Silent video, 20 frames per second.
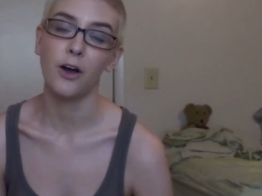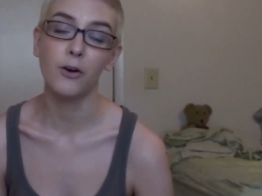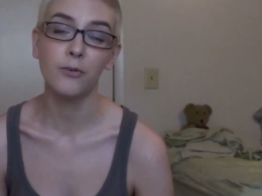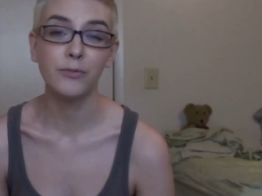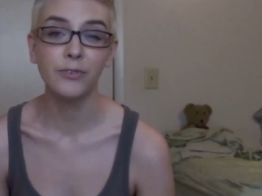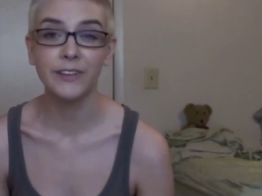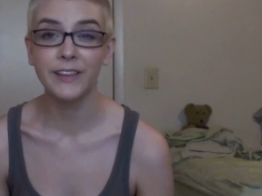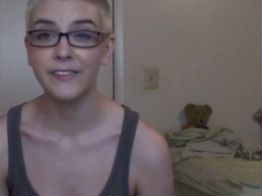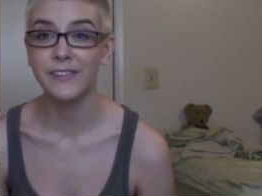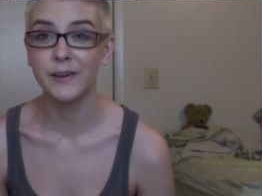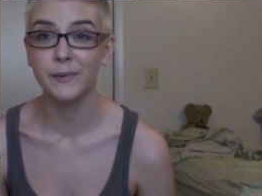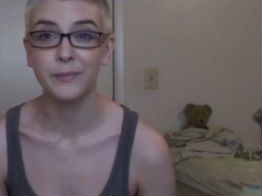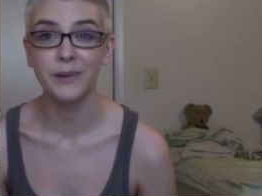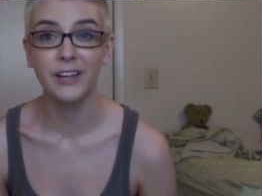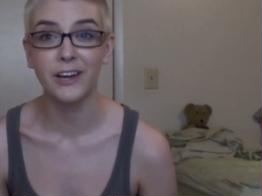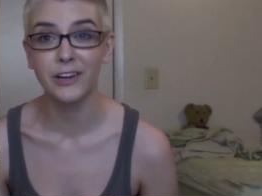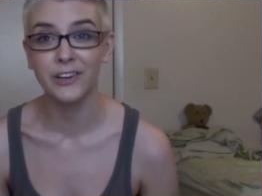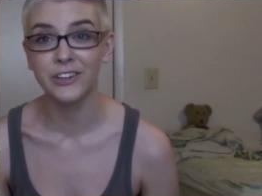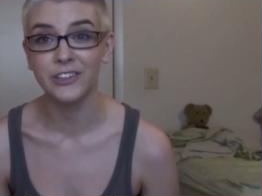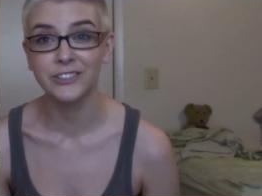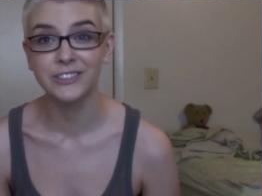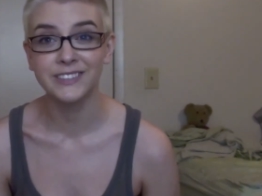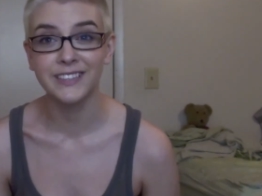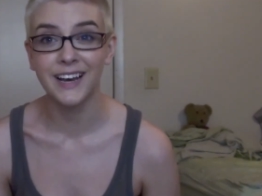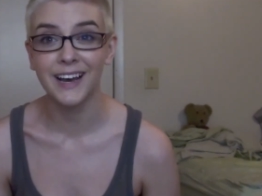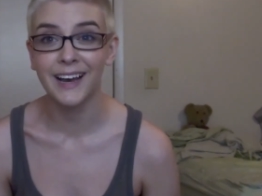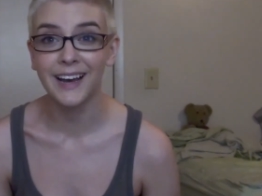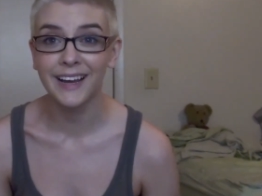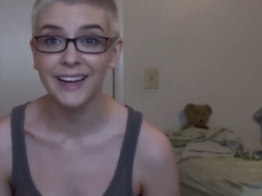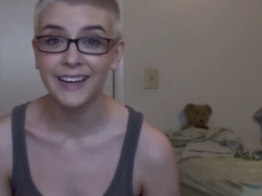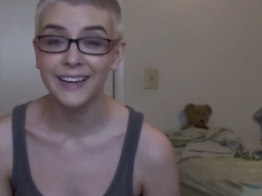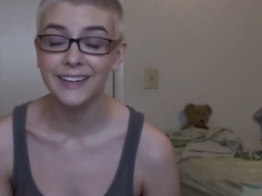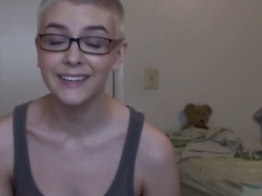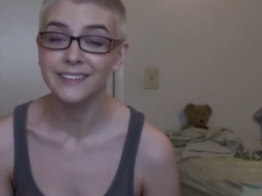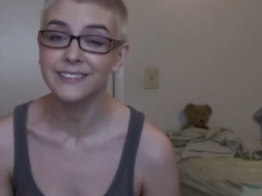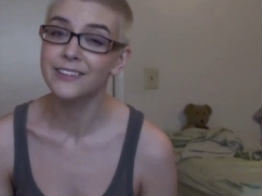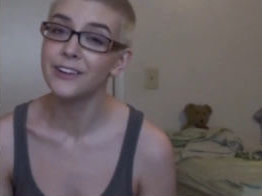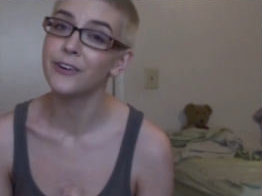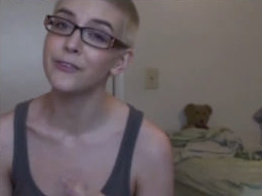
Hopefully they'll be on your side.